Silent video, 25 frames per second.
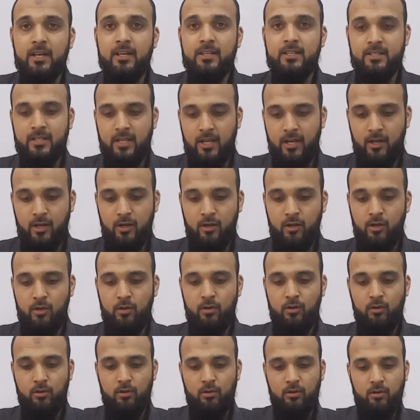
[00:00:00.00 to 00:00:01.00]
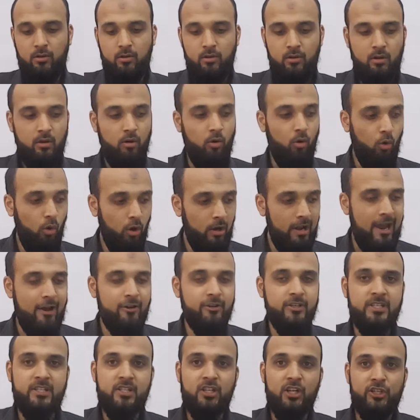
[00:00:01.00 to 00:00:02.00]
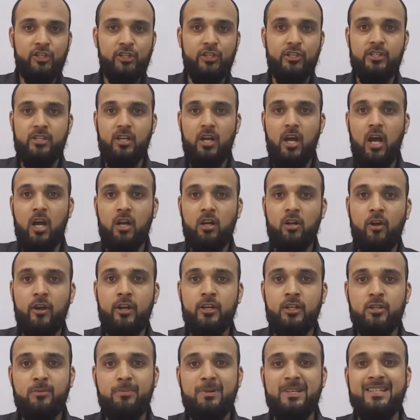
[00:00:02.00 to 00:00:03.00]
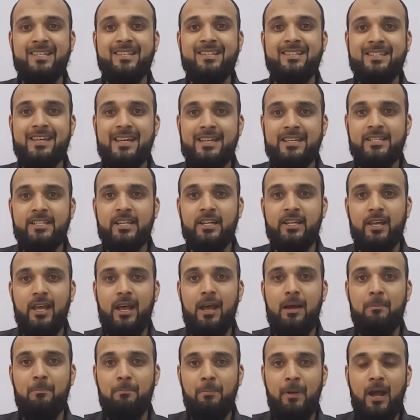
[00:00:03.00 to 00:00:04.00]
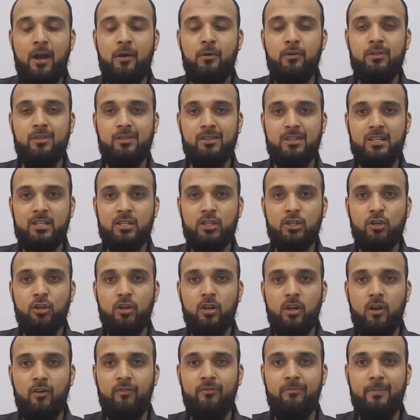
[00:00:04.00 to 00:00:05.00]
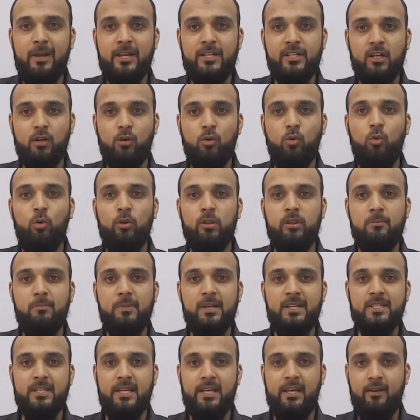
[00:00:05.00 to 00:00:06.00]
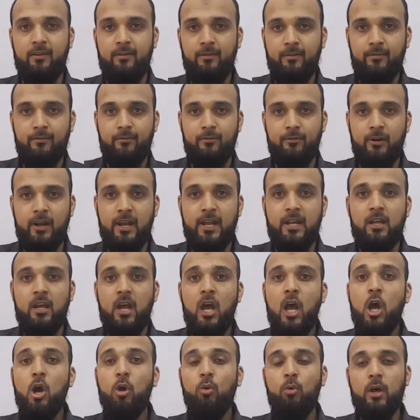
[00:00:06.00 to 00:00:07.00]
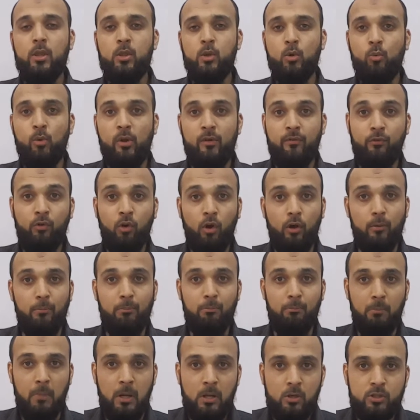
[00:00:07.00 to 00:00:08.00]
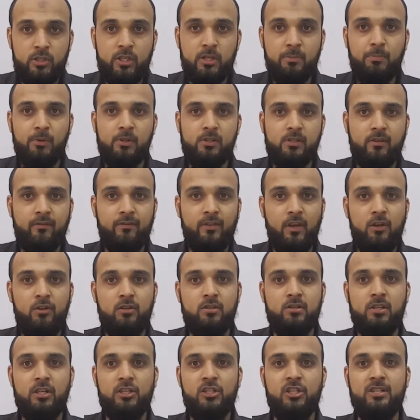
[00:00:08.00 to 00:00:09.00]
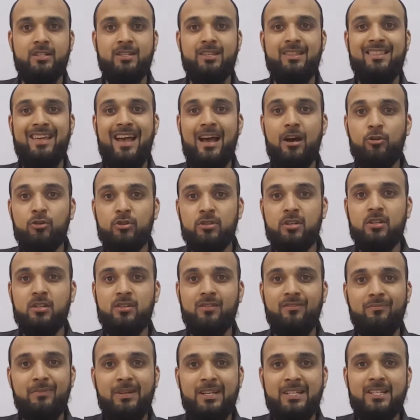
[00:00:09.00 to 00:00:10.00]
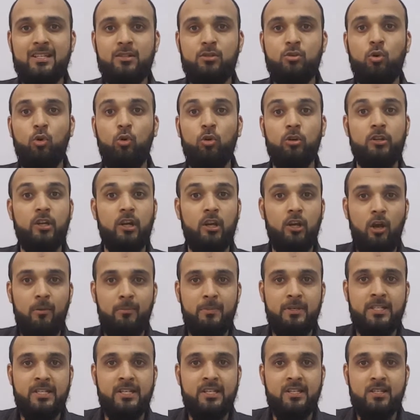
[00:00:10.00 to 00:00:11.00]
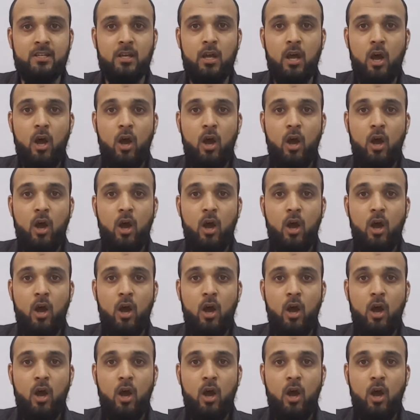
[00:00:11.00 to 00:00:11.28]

So all our discussions are going to be centered about this unit of measure called the meter, right? Whether we've got multiples of those such as thousands of meters called kilometers,